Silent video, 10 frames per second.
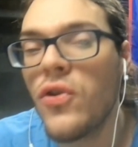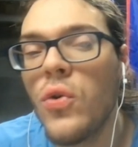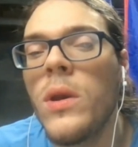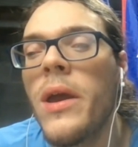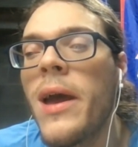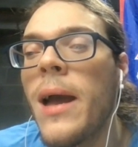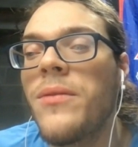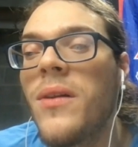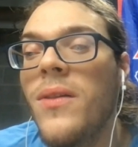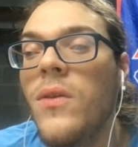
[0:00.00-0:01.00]
to get
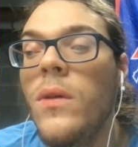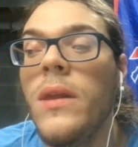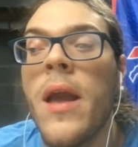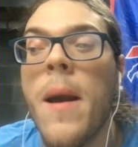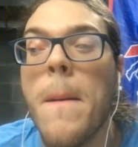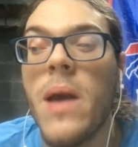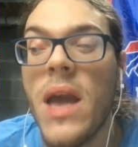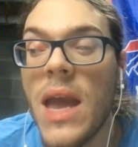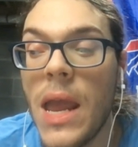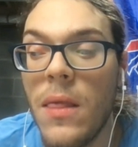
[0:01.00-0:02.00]
absolutely
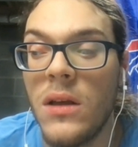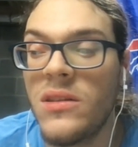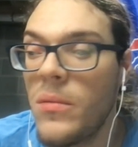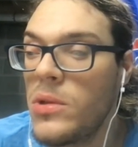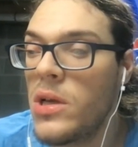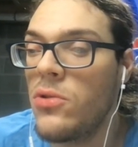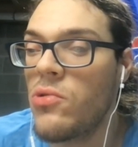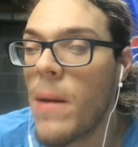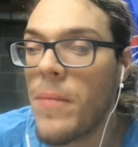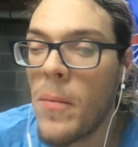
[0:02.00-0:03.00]
paid. Like someone's going to
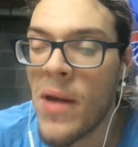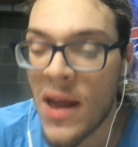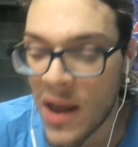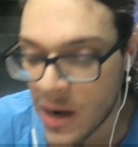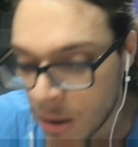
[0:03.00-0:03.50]
drop the bag on